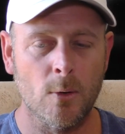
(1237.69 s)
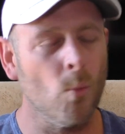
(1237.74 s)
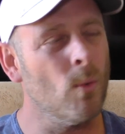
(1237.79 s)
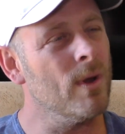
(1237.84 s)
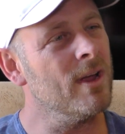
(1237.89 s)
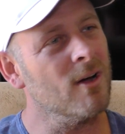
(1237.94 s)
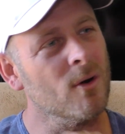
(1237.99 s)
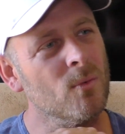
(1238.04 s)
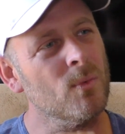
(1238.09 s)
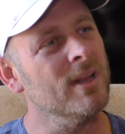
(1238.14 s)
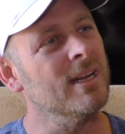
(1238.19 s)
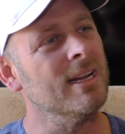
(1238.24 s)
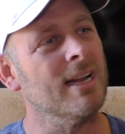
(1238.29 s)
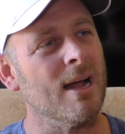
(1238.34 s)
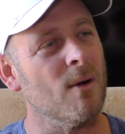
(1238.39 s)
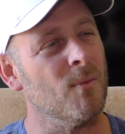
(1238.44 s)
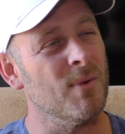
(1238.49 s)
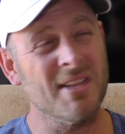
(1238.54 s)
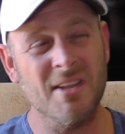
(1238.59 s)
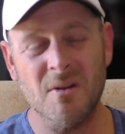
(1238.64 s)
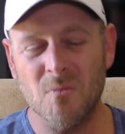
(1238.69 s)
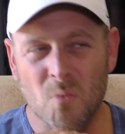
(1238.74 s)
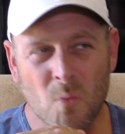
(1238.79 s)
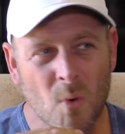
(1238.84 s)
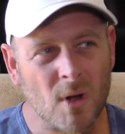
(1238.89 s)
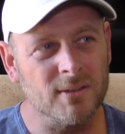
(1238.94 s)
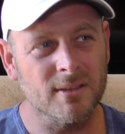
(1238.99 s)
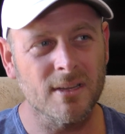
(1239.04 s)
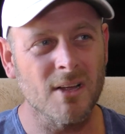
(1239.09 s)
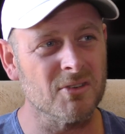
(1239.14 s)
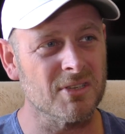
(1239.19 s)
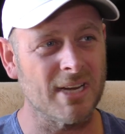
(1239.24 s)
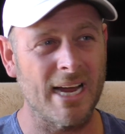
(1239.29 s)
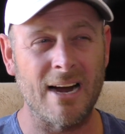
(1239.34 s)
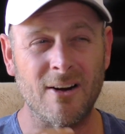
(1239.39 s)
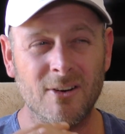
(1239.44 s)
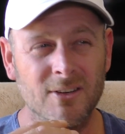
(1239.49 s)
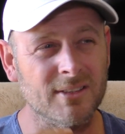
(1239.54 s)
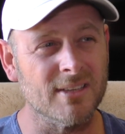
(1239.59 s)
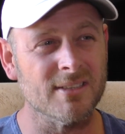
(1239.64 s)
We got rid of that. We didn't want those
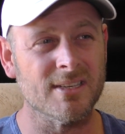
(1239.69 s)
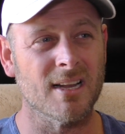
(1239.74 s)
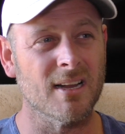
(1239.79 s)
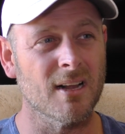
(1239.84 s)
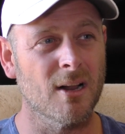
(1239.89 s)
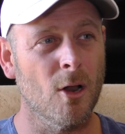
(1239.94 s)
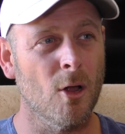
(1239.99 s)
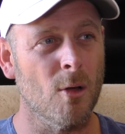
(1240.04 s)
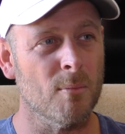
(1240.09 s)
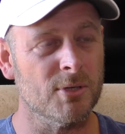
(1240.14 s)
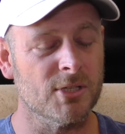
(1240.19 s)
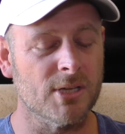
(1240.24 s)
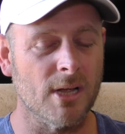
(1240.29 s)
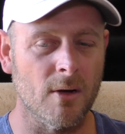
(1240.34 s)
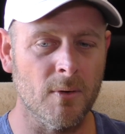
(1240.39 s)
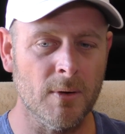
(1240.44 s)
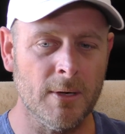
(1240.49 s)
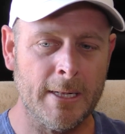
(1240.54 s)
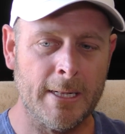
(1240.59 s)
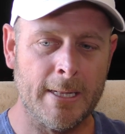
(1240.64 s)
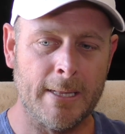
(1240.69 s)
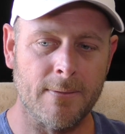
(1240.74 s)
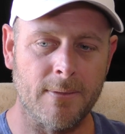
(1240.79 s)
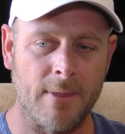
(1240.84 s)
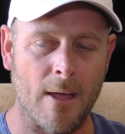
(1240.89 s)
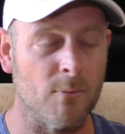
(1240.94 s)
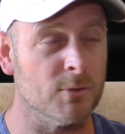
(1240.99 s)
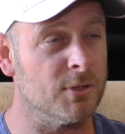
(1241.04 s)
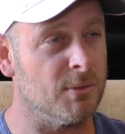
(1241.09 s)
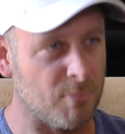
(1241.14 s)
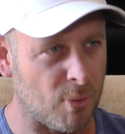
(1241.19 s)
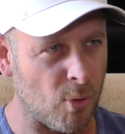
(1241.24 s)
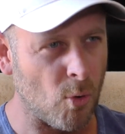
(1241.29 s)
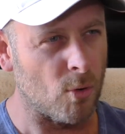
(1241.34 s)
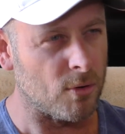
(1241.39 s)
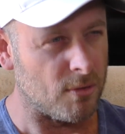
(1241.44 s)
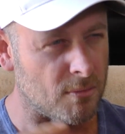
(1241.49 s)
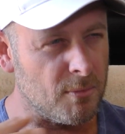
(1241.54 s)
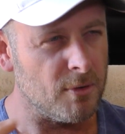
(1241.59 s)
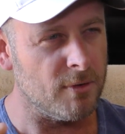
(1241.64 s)
characters at the club. So that was
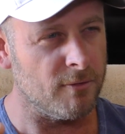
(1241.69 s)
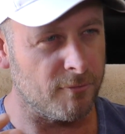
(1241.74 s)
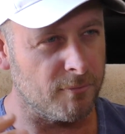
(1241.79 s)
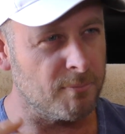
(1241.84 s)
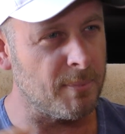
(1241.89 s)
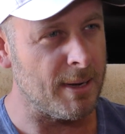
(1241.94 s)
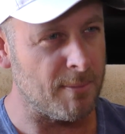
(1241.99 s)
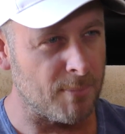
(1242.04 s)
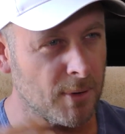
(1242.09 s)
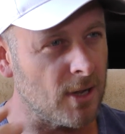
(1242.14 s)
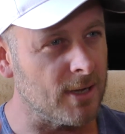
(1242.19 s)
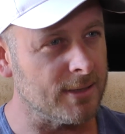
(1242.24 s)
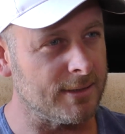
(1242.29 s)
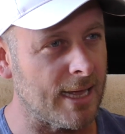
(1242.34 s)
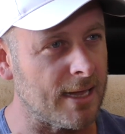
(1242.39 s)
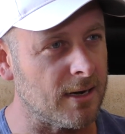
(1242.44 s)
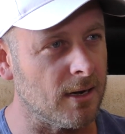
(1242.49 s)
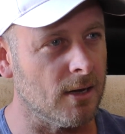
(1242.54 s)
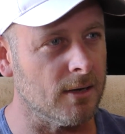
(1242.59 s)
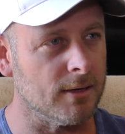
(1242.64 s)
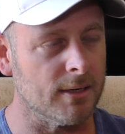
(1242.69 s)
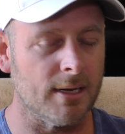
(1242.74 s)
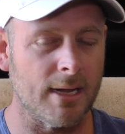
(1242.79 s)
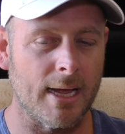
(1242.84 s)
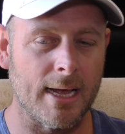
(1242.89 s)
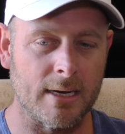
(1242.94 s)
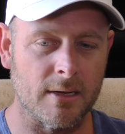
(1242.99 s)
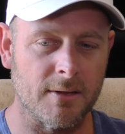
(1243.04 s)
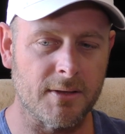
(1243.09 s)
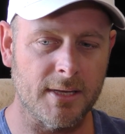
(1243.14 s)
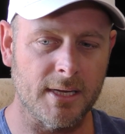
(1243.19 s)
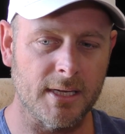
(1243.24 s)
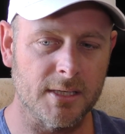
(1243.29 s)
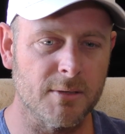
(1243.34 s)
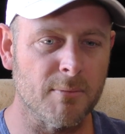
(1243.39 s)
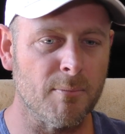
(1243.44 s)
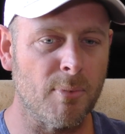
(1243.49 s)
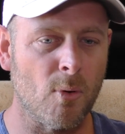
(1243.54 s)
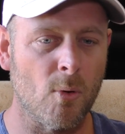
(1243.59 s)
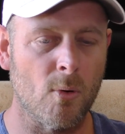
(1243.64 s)
important to move people like that on. And I think
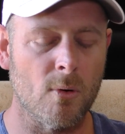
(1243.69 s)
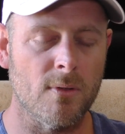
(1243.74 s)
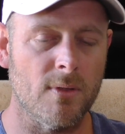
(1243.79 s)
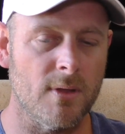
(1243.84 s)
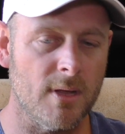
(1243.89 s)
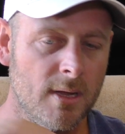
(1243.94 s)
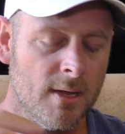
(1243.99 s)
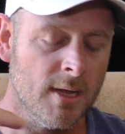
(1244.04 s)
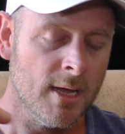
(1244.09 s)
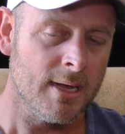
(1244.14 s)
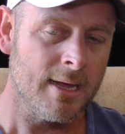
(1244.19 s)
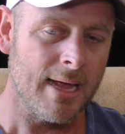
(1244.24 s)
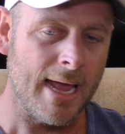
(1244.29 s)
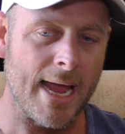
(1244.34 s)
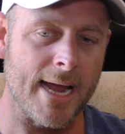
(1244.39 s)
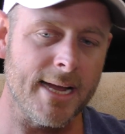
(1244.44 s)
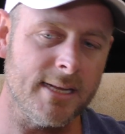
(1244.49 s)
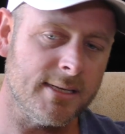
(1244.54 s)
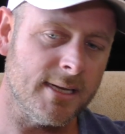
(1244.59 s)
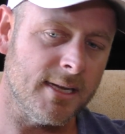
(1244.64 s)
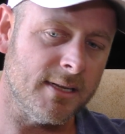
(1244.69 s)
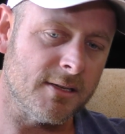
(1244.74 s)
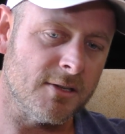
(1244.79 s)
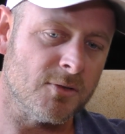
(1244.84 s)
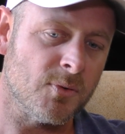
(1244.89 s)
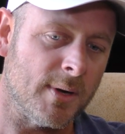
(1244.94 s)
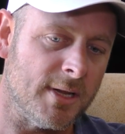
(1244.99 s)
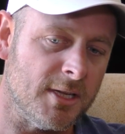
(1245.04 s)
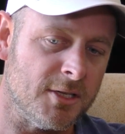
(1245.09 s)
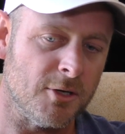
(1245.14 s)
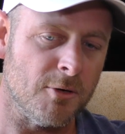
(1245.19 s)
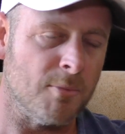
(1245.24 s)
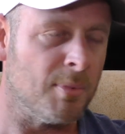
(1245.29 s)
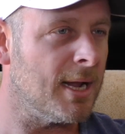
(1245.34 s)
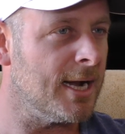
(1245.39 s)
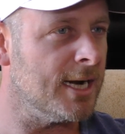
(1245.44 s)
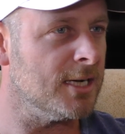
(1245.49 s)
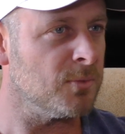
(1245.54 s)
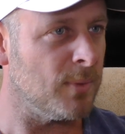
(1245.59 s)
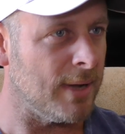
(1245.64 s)
it's important the 18 to 22
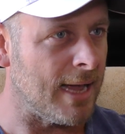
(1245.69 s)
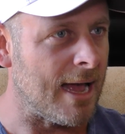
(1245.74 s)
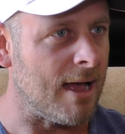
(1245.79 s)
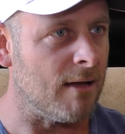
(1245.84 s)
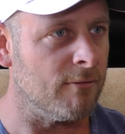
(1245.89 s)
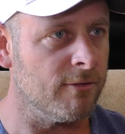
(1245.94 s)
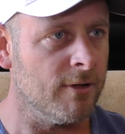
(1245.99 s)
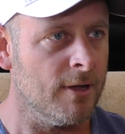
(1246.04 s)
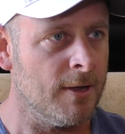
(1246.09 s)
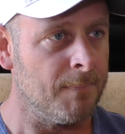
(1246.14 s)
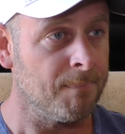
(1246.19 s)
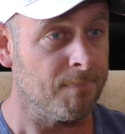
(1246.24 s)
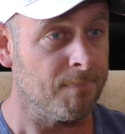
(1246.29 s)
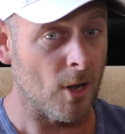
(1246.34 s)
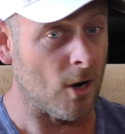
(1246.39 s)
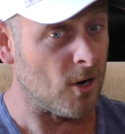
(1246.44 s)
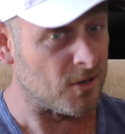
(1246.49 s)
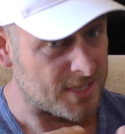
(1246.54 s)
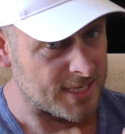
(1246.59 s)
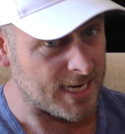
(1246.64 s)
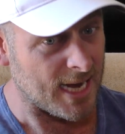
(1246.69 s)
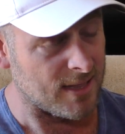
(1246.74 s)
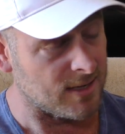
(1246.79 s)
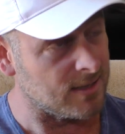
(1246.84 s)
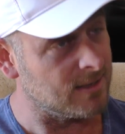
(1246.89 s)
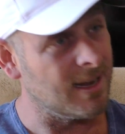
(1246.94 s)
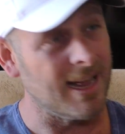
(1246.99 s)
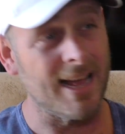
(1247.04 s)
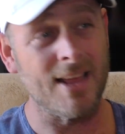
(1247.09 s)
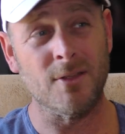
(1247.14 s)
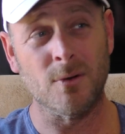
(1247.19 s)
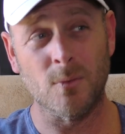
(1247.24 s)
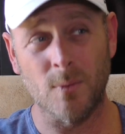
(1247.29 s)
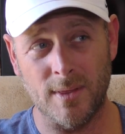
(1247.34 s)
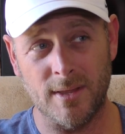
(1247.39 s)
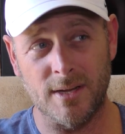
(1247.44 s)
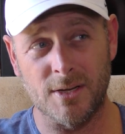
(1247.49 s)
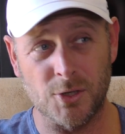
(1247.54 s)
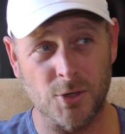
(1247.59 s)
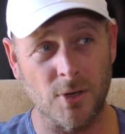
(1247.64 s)
players we have are together and they're
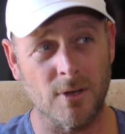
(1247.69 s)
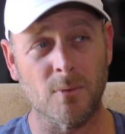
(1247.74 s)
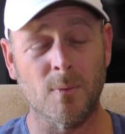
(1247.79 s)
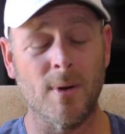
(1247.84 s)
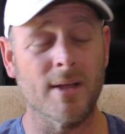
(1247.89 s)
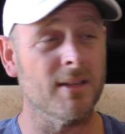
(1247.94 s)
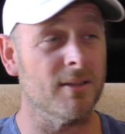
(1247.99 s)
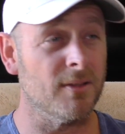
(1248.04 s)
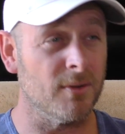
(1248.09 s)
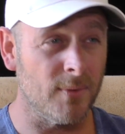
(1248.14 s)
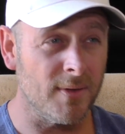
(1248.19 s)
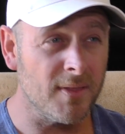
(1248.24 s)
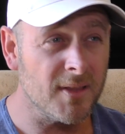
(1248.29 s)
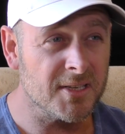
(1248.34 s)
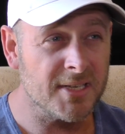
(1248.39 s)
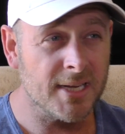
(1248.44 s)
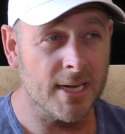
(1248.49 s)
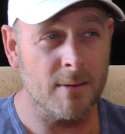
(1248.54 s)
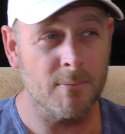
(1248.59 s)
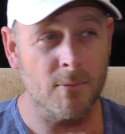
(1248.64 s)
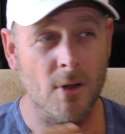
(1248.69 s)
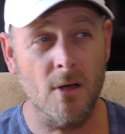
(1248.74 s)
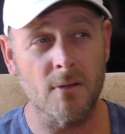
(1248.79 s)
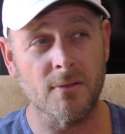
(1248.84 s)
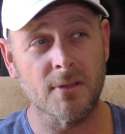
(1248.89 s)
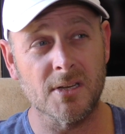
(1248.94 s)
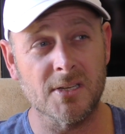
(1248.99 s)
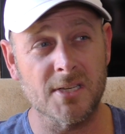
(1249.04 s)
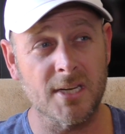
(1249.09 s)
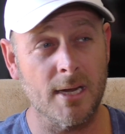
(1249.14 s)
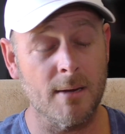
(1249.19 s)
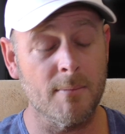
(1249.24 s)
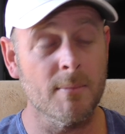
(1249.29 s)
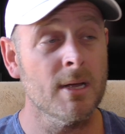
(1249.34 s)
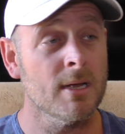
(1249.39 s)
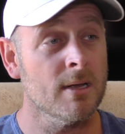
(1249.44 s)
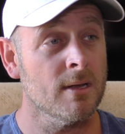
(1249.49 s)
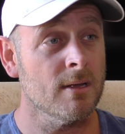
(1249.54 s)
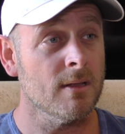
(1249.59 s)
with each other, whether they're in the team, not in the team.